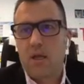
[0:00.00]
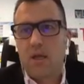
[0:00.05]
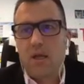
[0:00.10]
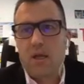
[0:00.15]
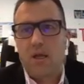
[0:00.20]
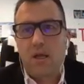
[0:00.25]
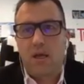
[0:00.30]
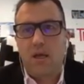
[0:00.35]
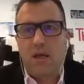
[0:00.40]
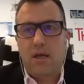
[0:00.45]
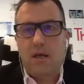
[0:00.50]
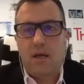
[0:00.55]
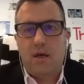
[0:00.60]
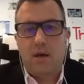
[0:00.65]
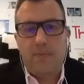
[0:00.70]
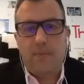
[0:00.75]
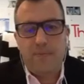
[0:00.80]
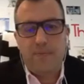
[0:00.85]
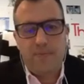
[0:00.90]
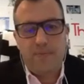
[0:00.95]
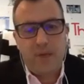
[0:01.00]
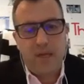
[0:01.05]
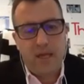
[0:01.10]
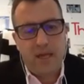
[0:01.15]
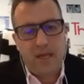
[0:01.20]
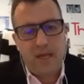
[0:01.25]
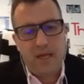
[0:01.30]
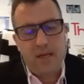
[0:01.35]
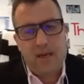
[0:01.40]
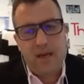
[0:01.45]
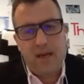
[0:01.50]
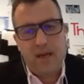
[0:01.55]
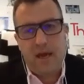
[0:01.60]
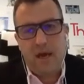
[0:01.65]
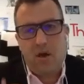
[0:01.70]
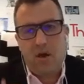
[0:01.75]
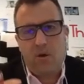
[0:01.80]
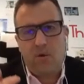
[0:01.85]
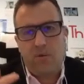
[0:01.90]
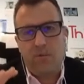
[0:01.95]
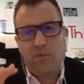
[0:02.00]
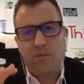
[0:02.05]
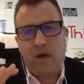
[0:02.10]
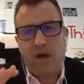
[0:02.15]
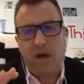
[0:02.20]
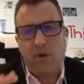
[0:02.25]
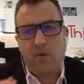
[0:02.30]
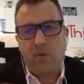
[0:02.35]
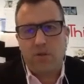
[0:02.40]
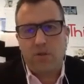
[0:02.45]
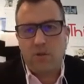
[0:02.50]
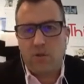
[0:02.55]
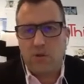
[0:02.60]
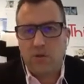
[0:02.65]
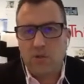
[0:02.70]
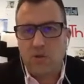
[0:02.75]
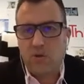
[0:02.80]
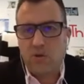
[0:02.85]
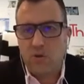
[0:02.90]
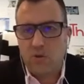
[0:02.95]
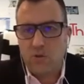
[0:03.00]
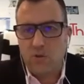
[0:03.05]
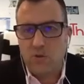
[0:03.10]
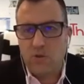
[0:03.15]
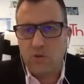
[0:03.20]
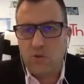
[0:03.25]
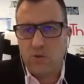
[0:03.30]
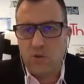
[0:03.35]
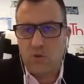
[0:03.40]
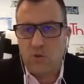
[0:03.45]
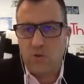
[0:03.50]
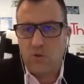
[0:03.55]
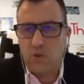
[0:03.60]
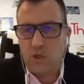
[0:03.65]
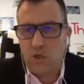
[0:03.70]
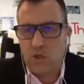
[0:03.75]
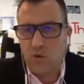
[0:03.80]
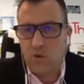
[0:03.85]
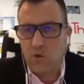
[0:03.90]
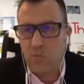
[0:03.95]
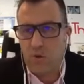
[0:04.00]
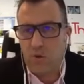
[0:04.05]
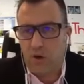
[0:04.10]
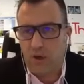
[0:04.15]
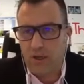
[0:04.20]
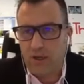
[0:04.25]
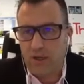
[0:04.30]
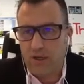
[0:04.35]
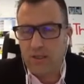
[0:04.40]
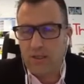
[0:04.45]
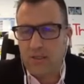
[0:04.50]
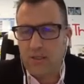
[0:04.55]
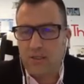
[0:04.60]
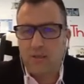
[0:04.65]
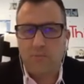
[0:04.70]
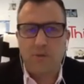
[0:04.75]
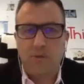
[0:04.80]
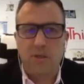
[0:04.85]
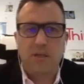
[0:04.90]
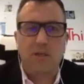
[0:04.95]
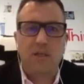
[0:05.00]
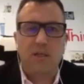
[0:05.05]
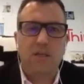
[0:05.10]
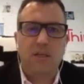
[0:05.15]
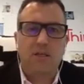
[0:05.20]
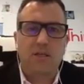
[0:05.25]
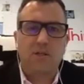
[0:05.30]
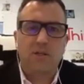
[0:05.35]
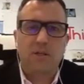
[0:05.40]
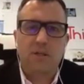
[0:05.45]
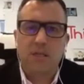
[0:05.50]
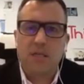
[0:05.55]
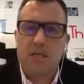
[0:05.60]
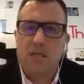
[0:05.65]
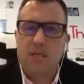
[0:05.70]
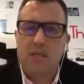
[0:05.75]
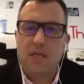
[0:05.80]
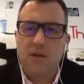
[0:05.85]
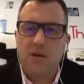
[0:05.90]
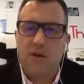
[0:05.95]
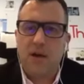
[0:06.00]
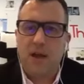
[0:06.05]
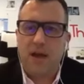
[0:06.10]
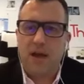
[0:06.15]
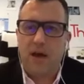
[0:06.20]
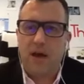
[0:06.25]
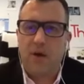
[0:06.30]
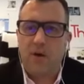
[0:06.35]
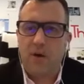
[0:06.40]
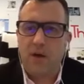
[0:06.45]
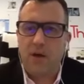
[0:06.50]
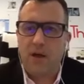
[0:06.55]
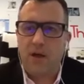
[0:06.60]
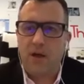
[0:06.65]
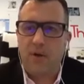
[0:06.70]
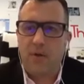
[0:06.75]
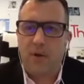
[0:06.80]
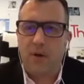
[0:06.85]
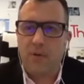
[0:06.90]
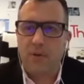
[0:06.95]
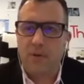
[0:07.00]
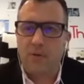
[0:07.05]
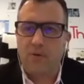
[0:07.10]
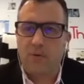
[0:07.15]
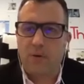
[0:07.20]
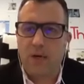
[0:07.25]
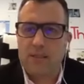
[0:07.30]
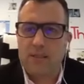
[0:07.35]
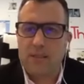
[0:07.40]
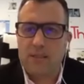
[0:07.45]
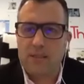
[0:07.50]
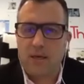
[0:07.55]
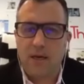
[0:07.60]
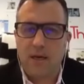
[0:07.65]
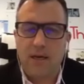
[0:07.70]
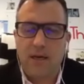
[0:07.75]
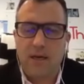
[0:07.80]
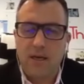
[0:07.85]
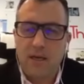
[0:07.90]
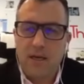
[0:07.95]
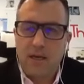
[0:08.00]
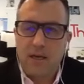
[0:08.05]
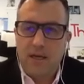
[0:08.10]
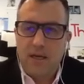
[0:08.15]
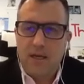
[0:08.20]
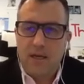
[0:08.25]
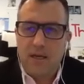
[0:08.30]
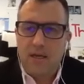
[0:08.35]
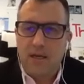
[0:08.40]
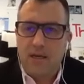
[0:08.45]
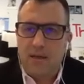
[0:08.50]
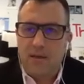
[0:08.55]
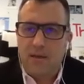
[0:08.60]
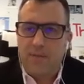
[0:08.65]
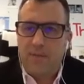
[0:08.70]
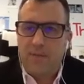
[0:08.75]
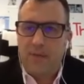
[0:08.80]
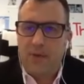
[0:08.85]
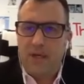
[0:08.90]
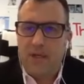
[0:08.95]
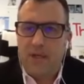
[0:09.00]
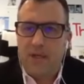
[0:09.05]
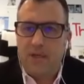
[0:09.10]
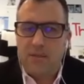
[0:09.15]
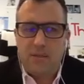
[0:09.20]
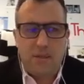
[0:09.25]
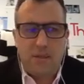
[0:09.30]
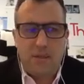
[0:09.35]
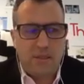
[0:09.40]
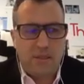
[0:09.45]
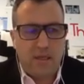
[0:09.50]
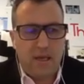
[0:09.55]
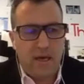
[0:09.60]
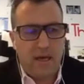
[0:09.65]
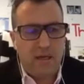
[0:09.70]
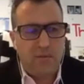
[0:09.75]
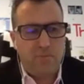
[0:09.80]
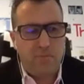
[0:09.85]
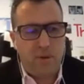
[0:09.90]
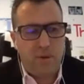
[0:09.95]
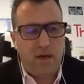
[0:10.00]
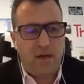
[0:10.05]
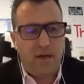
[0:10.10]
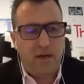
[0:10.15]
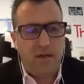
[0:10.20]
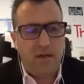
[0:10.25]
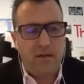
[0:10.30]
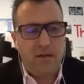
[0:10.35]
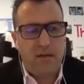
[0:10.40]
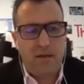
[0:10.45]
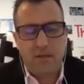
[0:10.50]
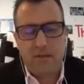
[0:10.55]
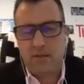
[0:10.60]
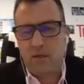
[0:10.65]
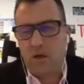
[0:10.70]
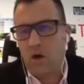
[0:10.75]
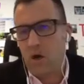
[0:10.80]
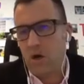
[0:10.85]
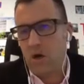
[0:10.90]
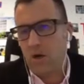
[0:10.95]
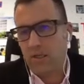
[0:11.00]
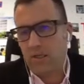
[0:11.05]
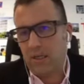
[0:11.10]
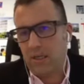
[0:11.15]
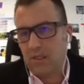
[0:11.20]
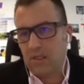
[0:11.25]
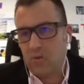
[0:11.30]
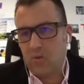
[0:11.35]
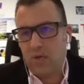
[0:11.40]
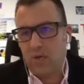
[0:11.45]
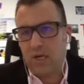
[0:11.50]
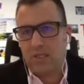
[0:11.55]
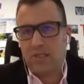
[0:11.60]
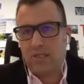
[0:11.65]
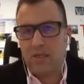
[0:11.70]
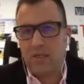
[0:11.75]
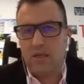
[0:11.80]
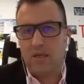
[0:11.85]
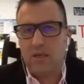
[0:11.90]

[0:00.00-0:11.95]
Now, I want to introduce you to the Cube Berlin. This is the building that you're seeing here now on the right side. It is designed by Star Architects 3XN.